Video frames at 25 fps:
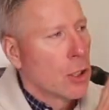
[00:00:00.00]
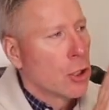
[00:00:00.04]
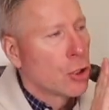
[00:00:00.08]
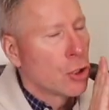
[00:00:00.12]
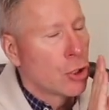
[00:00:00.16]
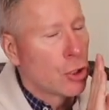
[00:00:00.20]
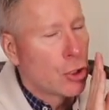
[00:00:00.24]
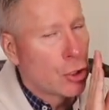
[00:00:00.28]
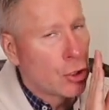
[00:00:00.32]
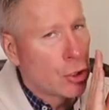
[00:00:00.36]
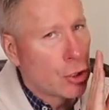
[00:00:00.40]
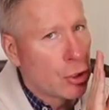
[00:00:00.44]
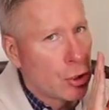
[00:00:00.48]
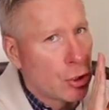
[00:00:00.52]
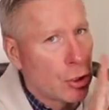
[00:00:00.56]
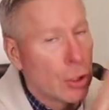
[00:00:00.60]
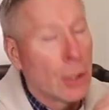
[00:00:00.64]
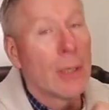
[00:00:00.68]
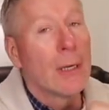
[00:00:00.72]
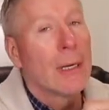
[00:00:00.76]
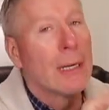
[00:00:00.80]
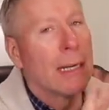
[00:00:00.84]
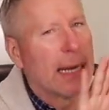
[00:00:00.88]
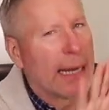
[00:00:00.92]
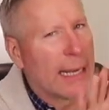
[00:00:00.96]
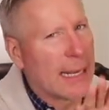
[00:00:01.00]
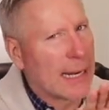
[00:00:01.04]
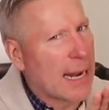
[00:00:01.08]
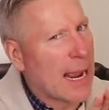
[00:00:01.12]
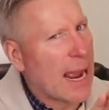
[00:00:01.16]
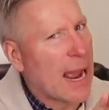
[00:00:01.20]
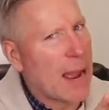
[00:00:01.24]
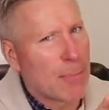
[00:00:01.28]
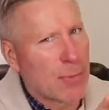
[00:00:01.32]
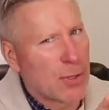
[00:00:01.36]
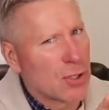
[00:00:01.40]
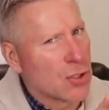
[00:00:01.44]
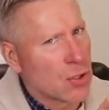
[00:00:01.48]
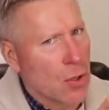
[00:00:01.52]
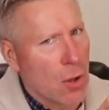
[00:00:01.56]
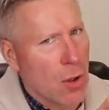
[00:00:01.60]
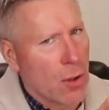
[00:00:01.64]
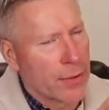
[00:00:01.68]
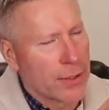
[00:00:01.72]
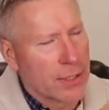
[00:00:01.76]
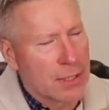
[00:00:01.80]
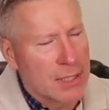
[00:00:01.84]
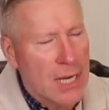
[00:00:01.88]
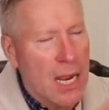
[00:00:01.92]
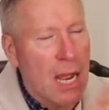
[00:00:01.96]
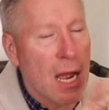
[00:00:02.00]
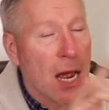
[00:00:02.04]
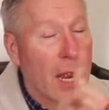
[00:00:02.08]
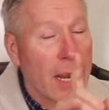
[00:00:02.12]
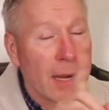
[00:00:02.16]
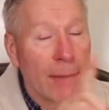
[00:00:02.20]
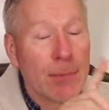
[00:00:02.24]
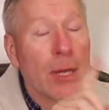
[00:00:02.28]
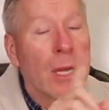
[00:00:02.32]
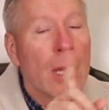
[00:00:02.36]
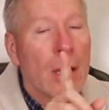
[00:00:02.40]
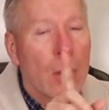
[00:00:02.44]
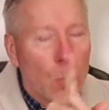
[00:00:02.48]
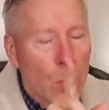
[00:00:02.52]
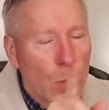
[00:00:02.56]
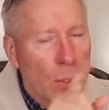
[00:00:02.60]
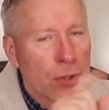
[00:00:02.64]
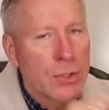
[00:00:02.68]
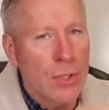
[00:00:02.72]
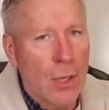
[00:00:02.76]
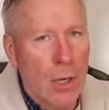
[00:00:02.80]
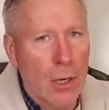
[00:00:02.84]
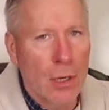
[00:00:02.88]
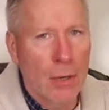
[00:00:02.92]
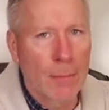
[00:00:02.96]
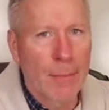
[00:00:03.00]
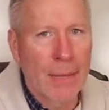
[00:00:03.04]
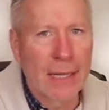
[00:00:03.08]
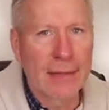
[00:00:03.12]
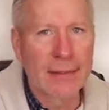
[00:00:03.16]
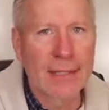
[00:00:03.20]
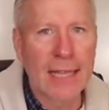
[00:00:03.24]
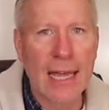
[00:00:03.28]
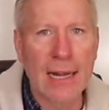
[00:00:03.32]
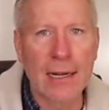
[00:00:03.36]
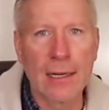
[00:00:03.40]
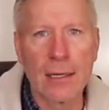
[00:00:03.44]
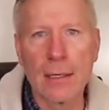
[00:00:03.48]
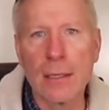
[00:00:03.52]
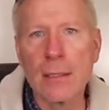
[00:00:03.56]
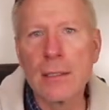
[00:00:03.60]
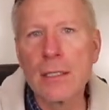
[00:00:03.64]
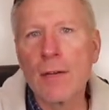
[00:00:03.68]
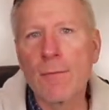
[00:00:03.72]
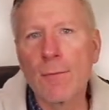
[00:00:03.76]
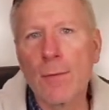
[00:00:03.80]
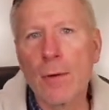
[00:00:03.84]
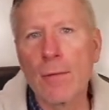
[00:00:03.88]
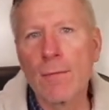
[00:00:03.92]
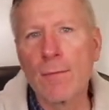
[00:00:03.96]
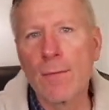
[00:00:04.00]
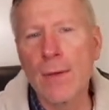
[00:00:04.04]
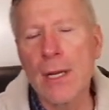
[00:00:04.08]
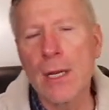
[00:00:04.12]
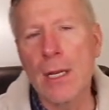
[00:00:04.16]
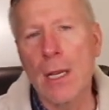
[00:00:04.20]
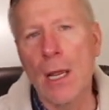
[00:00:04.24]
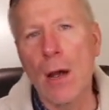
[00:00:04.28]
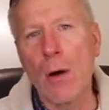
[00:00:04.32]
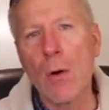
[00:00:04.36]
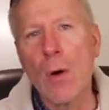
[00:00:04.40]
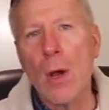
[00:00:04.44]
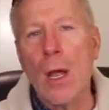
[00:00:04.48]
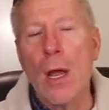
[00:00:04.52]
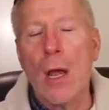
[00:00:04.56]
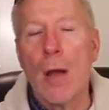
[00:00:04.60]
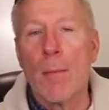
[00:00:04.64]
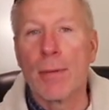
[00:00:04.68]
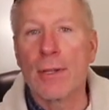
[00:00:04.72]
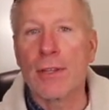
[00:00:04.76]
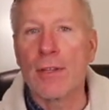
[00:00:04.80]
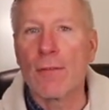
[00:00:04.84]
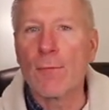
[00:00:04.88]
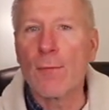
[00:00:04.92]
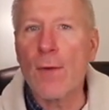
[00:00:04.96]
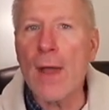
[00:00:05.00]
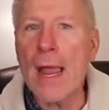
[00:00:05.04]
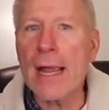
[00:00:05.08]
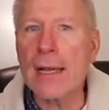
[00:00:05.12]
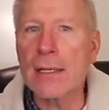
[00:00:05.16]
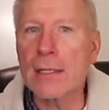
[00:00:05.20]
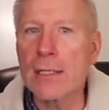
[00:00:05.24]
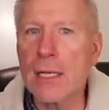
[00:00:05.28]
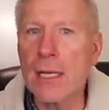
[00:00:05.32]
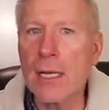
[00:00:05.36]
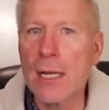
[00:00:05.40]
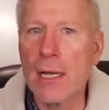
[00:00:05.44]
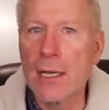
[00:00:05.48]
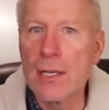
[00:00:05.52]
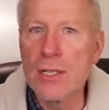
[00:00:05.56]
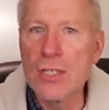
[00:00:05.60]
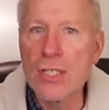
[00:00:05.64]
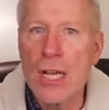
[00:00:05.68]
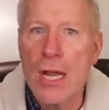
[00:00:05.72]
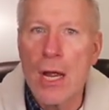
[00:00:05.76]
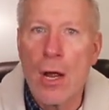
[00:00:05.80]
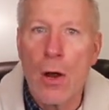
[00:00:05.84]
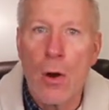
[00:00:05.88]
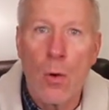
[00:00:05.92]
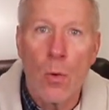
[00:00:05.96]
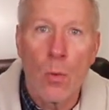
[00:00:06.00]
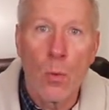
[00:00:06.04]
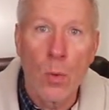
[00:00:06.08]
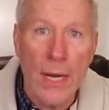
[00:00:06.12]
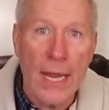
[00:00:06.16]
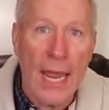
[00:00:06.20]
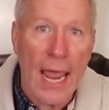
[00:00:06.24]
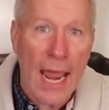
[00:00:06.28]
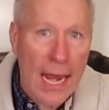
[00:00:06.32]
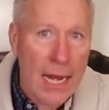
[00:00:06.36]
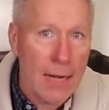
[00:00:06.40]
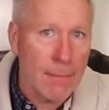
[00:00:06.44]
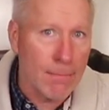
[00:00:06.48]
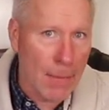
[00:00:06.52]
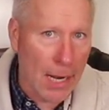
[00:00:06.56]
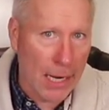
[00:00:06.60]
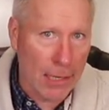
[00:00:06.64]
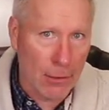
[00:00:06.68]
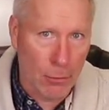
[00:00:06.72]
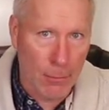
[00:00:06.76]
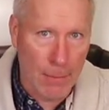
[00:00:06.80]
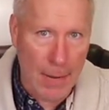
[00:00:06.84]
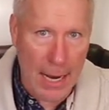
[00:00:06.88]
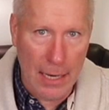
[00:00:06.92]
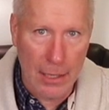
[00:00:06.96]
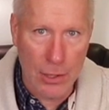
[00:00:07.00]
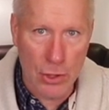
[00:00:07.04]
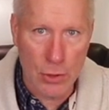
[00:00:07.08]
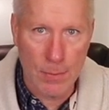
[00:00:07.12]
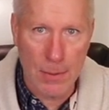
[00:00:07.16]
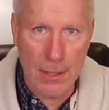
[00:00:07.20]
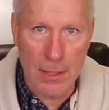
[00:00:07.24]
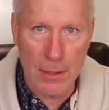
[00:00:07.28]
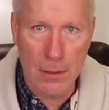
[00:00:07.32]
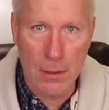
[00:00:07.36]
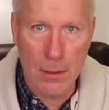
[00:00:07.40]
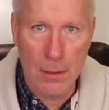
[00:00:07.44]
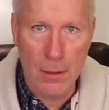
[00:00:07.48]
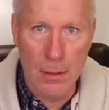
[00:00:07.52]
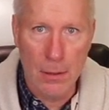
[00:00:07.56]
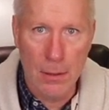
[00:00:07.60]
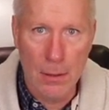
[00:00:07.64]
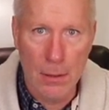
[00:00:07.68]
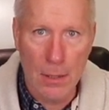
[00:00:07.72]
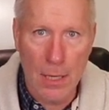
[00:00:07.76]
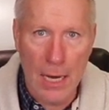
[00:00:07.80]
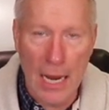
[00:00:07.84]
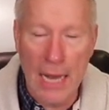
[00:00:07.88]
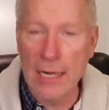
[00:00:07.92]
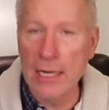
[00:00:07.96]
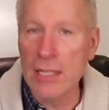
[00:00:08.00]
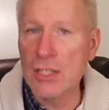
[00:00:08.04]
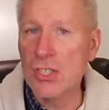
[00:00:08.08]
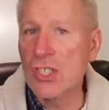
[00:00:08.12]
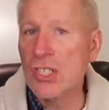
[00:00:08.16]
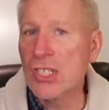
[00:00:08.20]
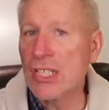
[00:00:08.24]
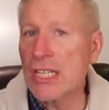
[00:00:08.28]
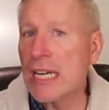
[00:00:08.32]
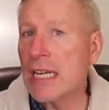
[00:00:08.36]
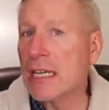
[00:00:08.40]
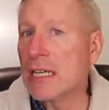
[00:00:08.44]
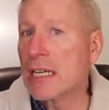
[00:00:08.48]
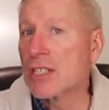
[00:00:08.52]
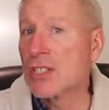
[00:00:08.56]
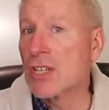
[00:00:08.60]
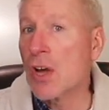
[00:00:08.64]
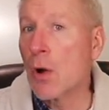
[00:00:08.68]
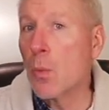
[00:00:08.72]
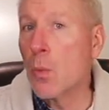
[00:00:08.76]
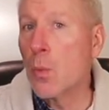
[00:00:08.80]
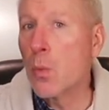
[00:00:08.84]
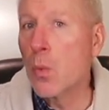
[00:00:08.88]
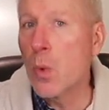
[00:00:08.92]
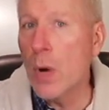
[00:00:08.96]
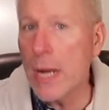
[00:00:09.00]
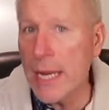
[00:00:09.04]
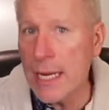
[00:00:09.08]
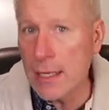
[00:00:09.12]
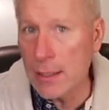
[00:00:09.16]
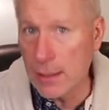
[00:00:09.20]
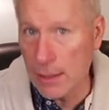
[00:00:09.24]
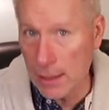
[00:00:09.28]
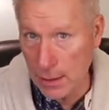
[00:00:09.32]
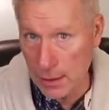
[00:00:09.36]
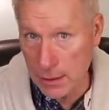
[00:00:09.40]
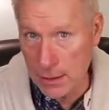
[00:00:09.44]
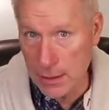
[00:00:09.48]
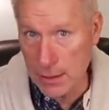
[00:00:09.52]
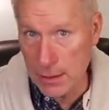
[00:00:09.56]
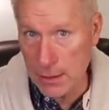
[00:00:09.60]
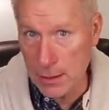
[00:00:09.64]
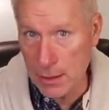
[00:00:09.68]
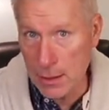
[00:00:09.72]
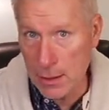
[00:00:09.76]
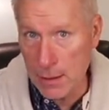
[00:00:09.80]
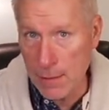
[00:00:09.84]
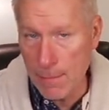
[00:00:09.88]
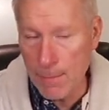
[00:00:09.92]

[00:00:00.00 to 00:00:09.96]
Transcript: Shh. It happens all the time. We'll talk about that at a different video. But the fact is, we hate micromanagement, and it's seen as a weakness.